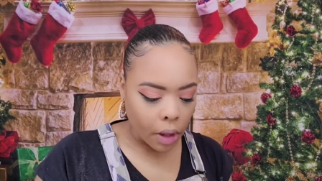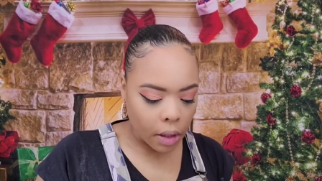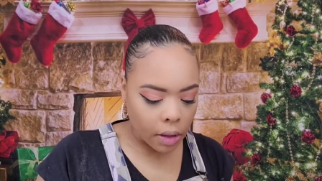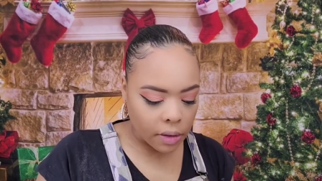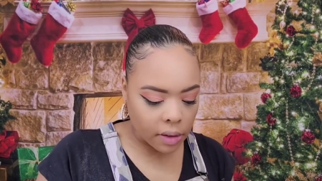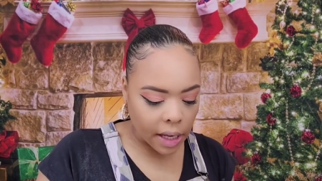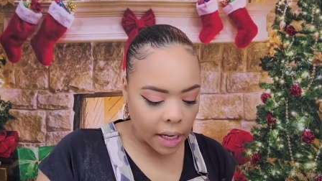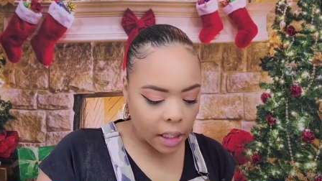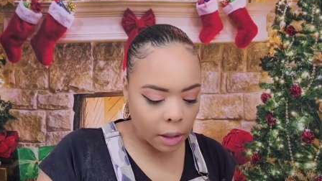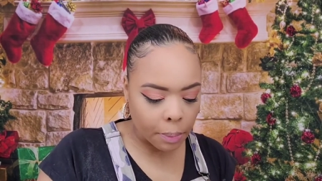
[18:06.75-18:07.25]

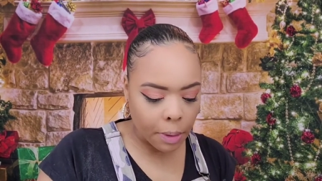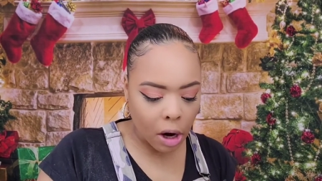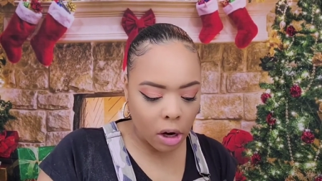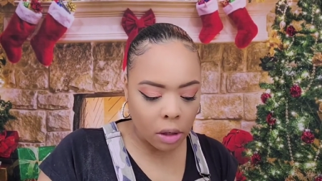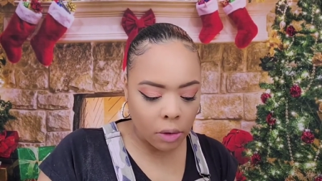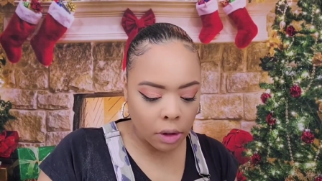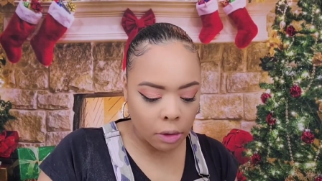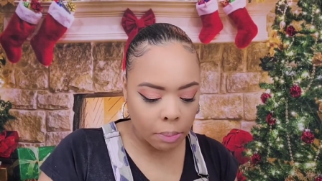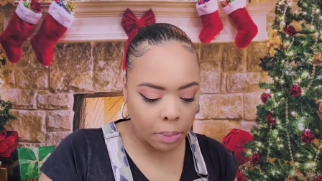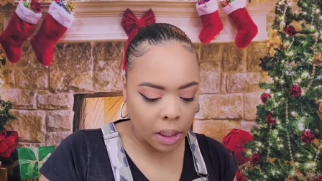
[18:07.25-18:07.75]
setting
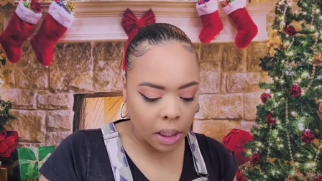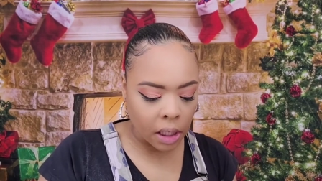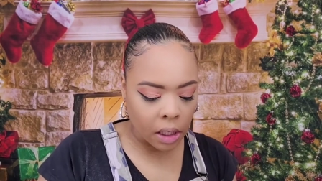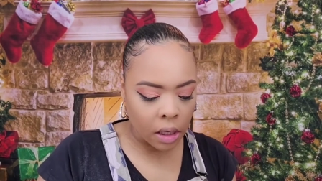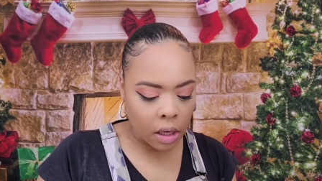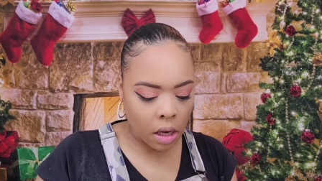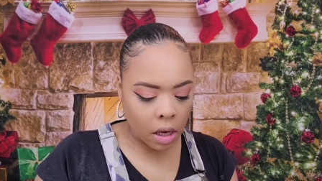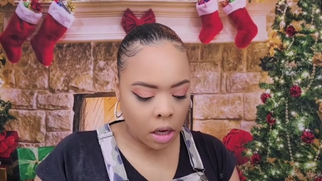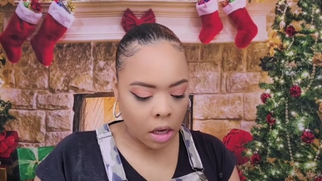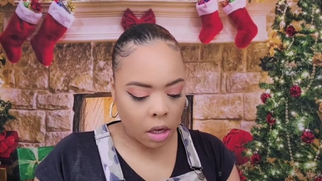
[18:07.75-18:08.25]
powder would
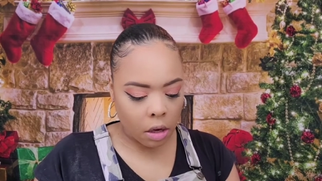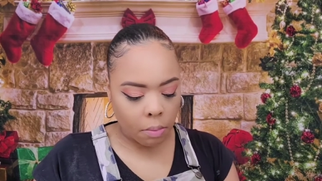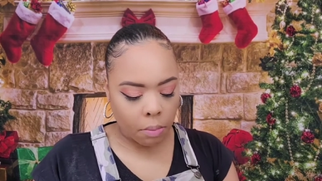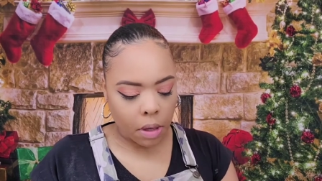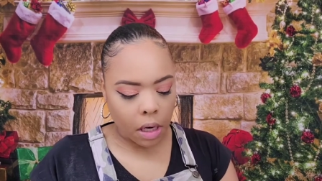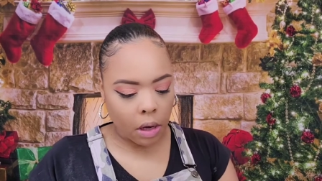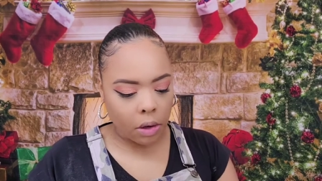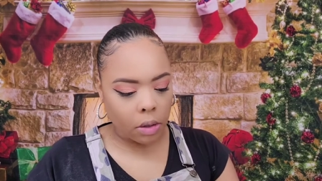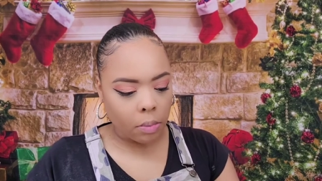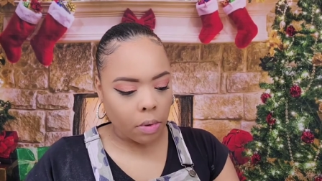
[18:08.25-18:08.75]
be,
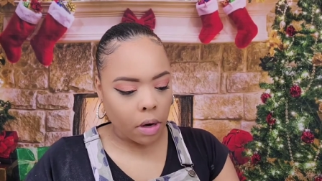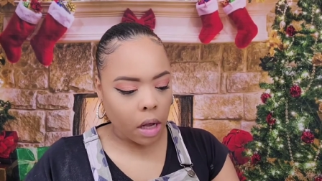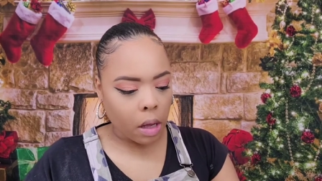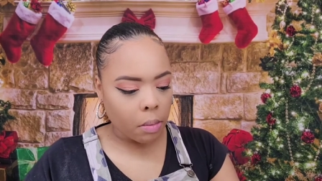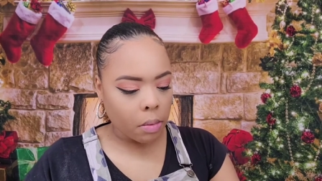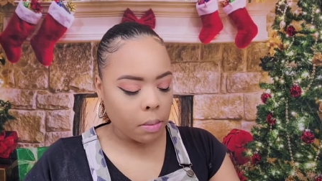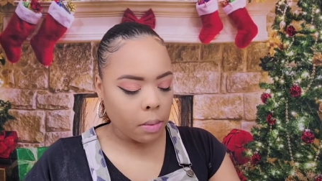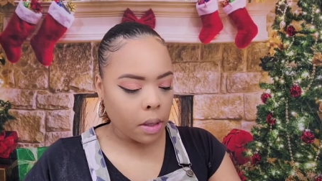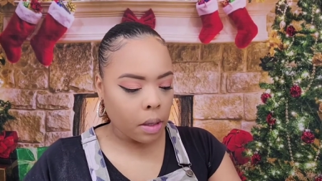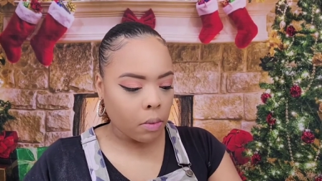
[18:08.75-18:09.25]
but I would
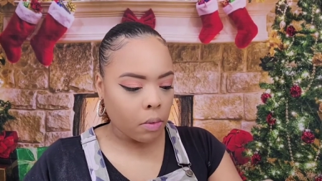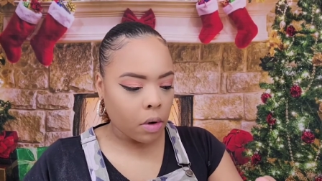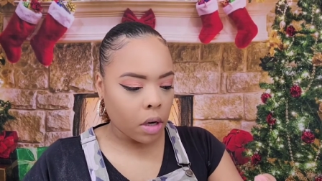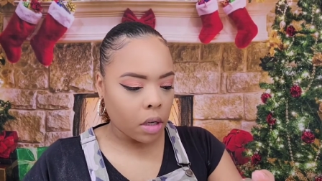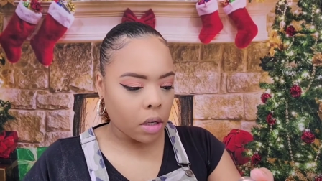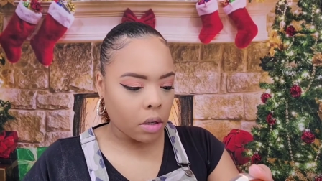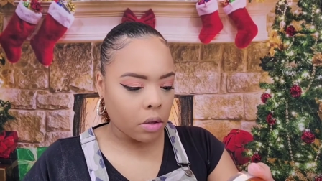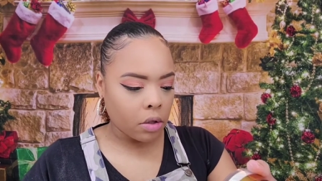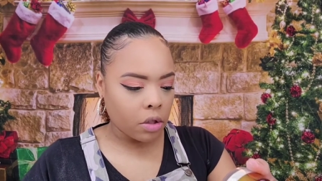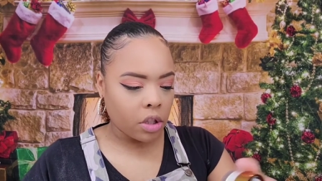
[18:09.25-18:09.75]
probably
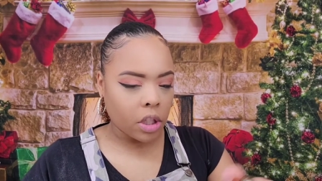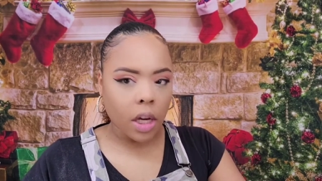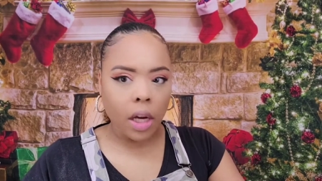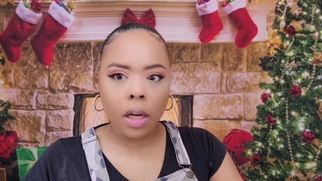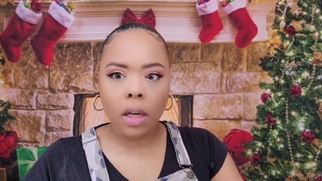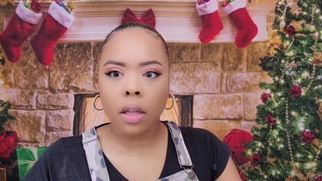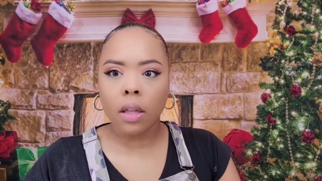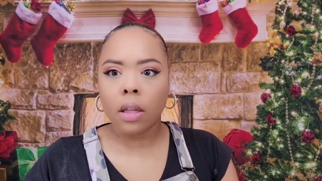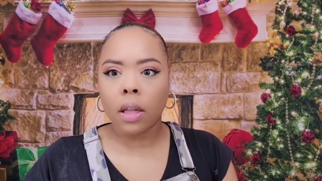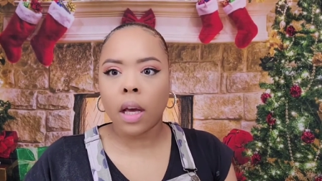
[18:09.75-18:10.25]
want to
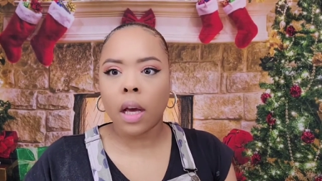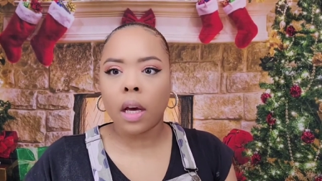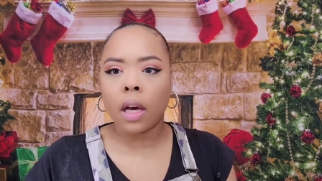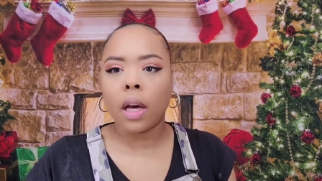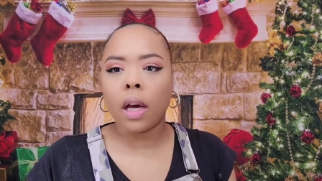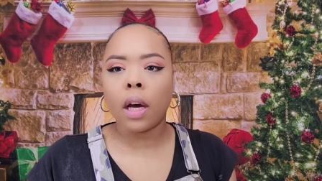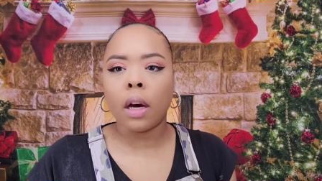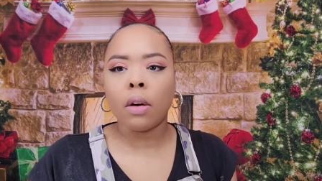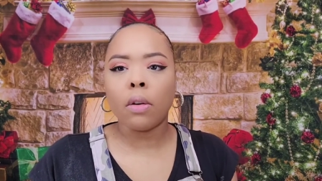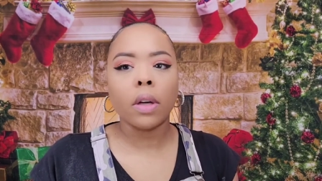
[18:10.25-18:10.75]
check that
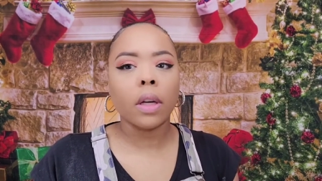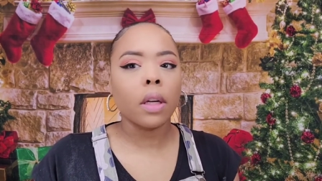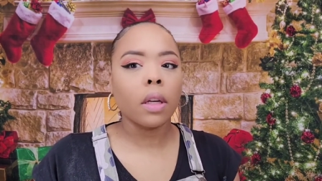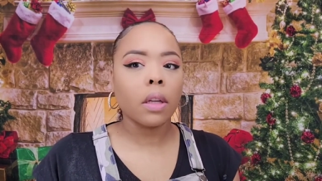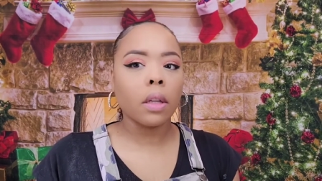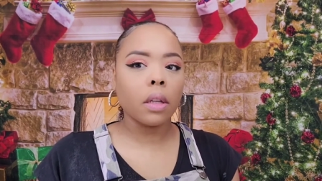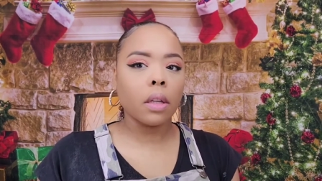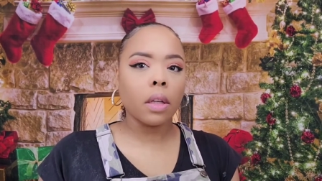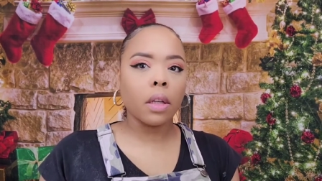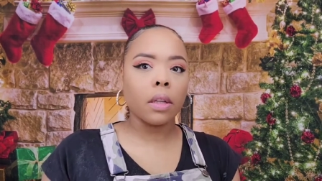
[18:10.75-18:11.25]
out
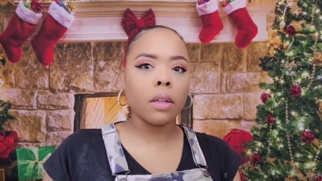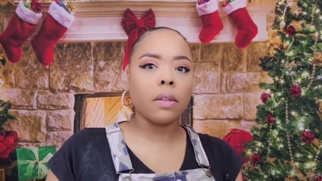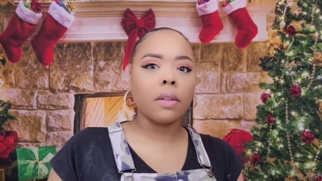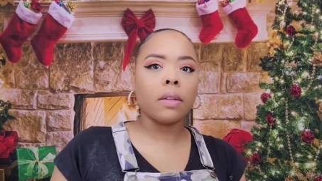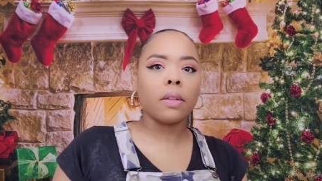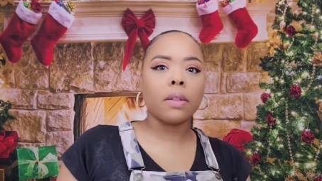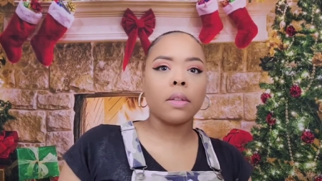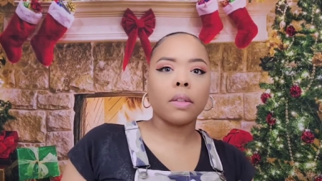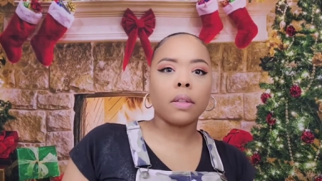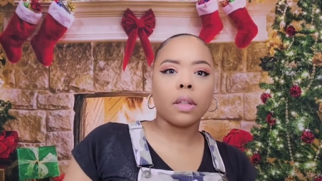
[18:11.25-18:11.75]
and
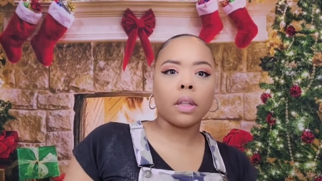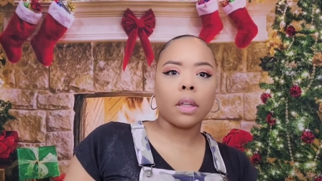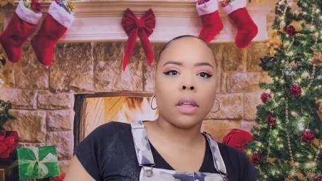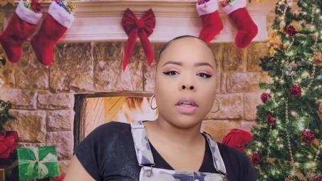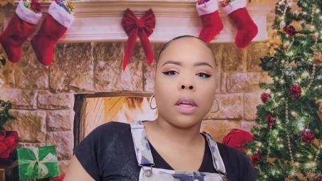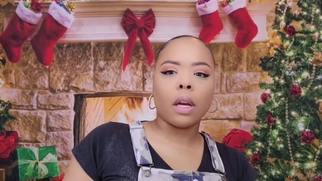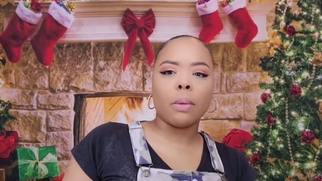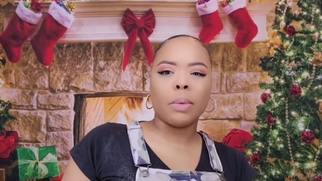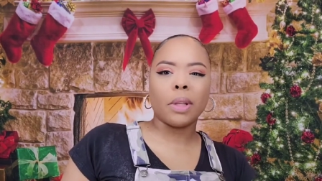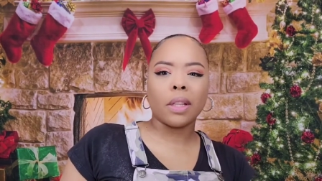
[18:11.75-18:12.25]

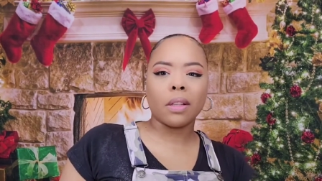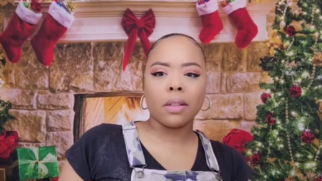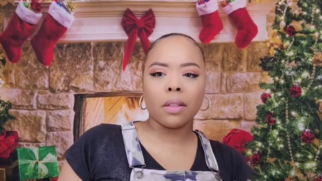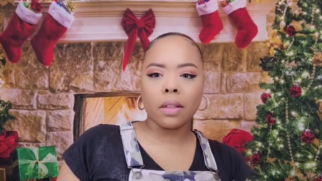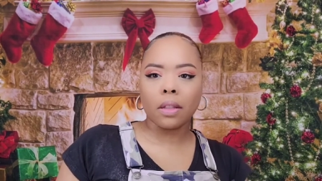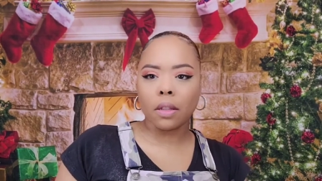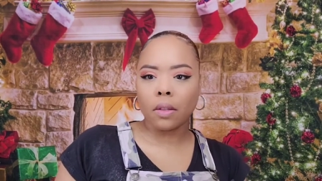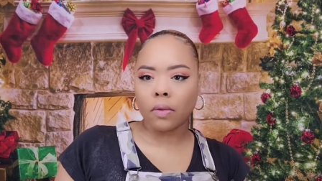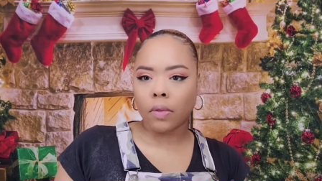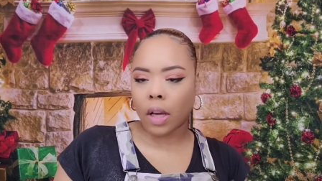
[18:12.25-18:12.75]
see. I mean, this
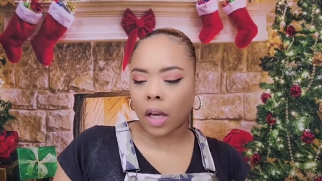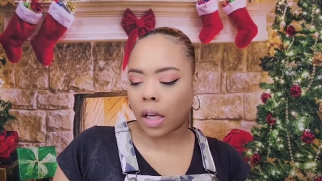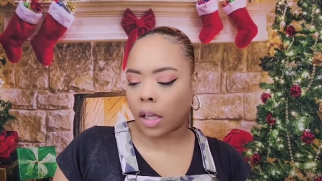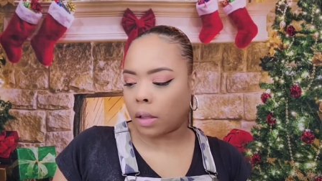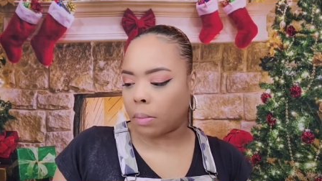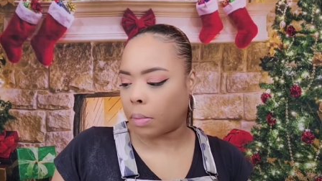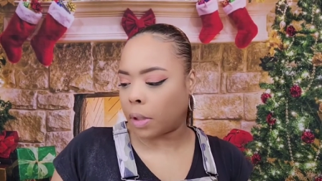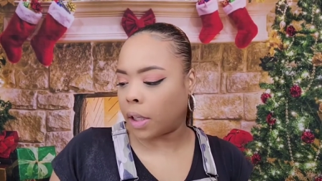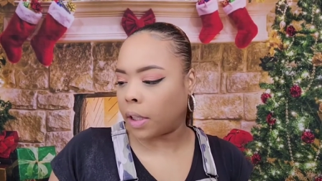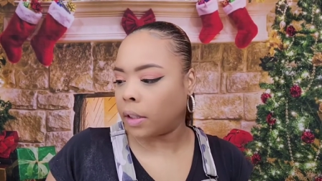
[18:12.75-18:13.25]
is fine,
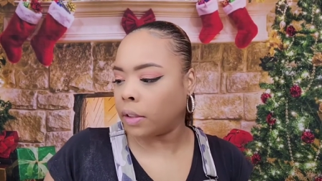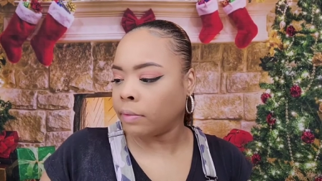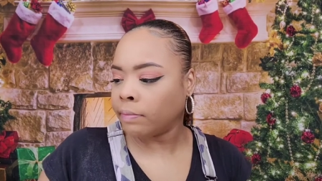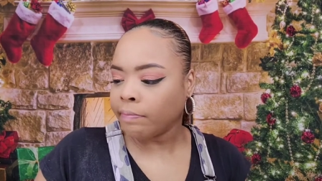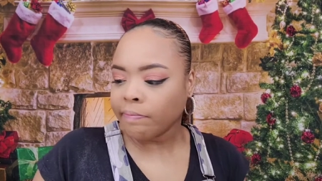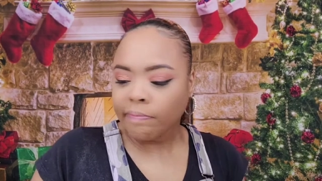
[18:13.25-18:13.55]
but